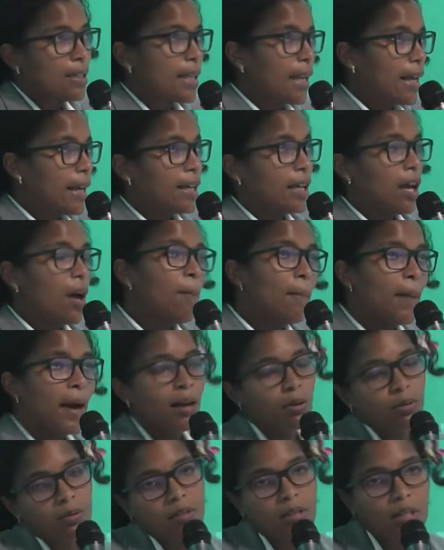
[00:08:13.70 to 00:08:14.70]
like
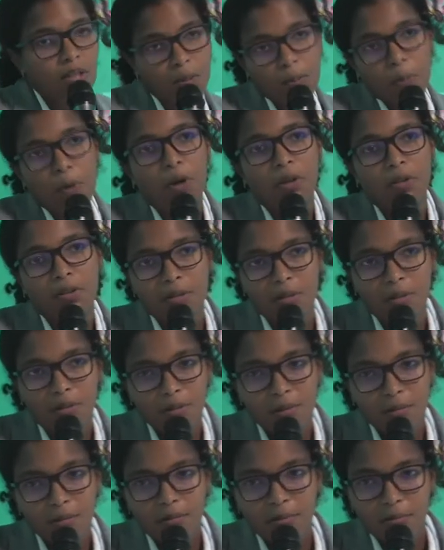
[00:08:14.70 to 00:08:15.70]
amount disbursed.
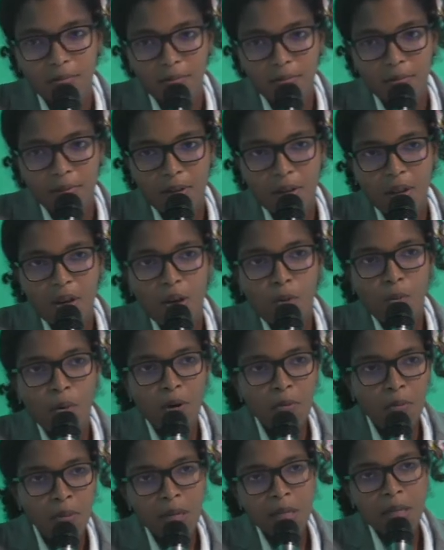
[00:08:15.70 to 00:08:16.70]

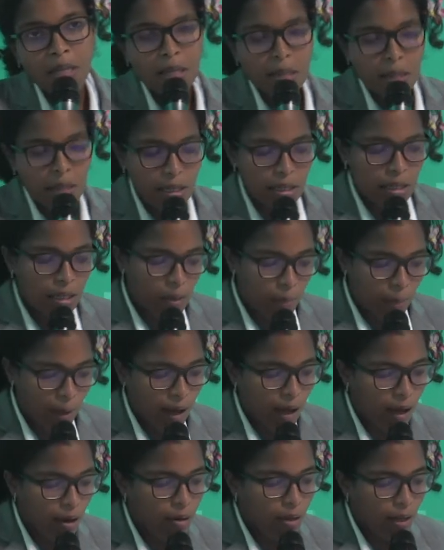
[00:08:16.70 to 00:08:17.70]
We're really thinking
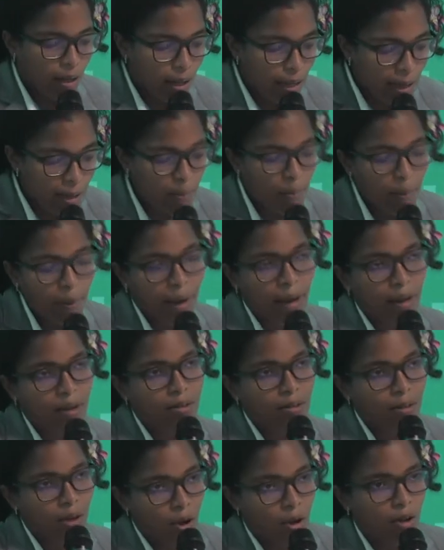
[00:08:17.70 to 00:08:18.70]
about
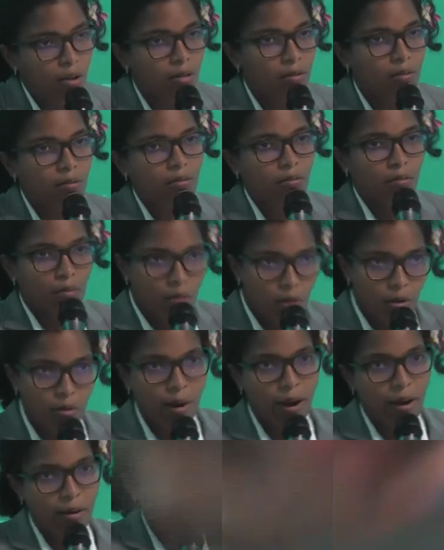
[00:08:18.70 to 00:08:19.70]
impact on the
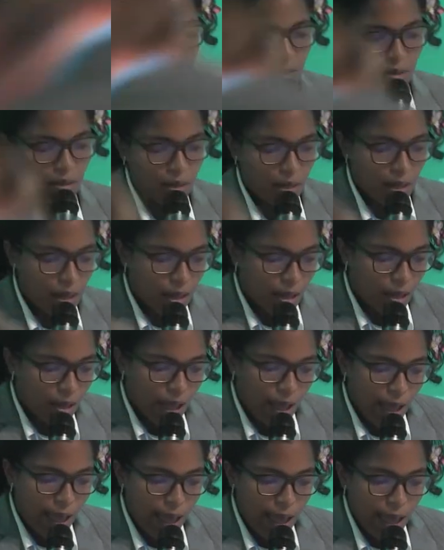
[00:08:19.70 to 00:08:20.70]
ground.
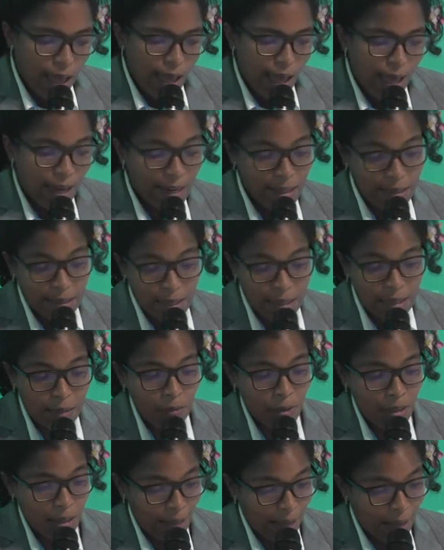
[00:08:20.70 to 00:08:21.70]
And I think
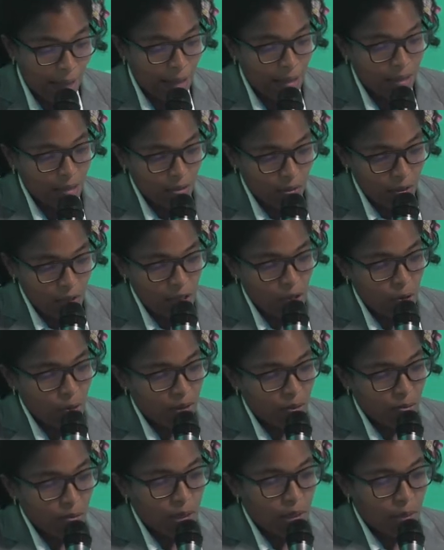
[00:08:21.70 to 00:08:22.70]
with that, you know,
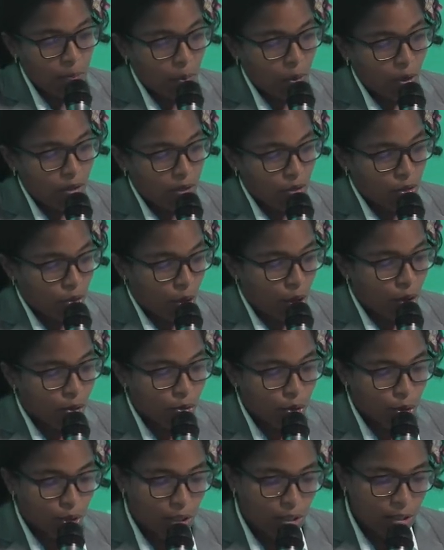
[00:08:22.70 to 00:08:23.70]
it's really important to
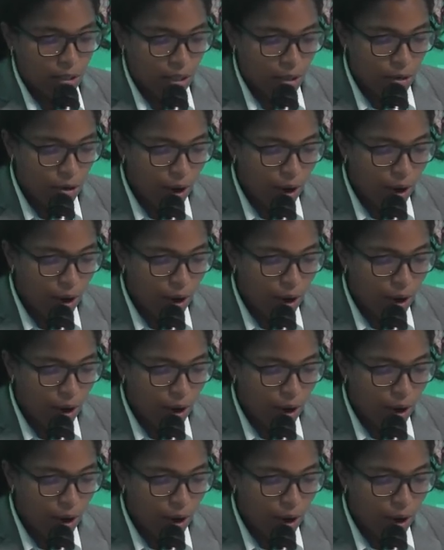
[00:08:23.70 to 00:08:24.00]
also consider